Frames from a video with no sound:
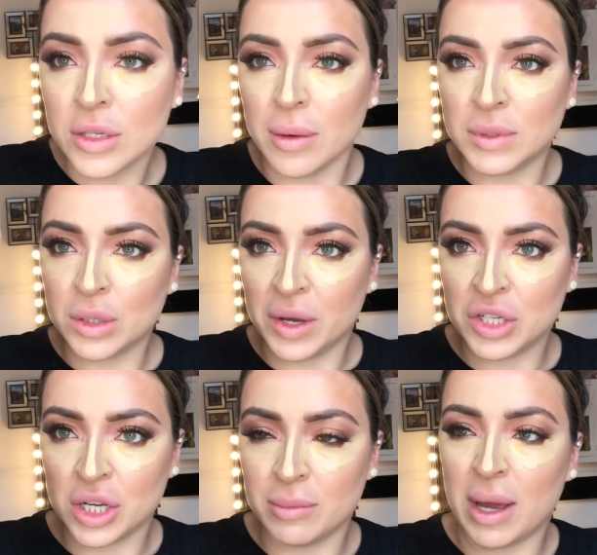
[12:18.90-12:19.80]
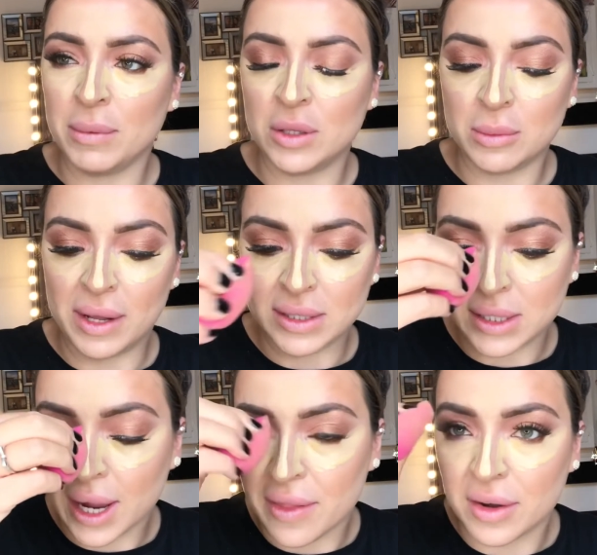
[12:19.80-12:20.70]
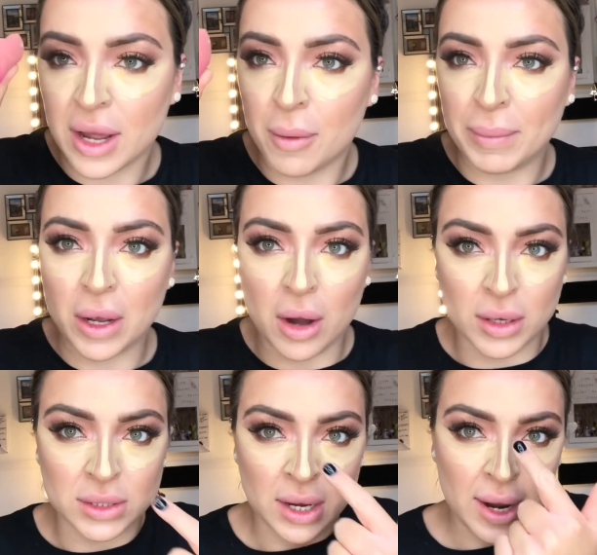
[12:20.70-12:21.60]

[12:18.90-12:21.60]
I'm squishing my beauty blender together now, because